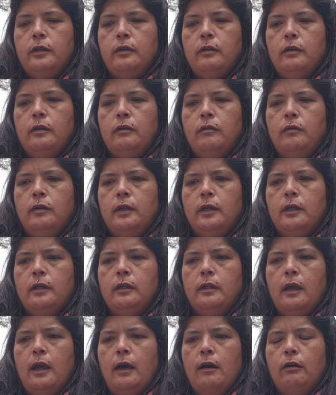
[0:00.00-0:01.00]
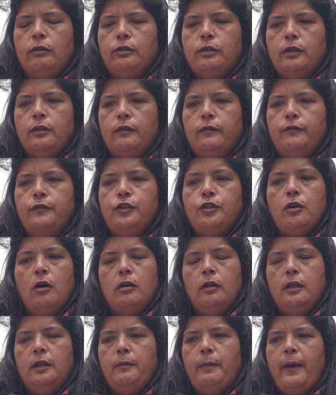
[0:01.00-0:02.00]
unit out of
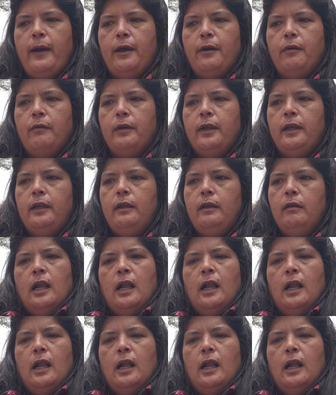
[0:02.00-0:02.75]
Charlie Battery.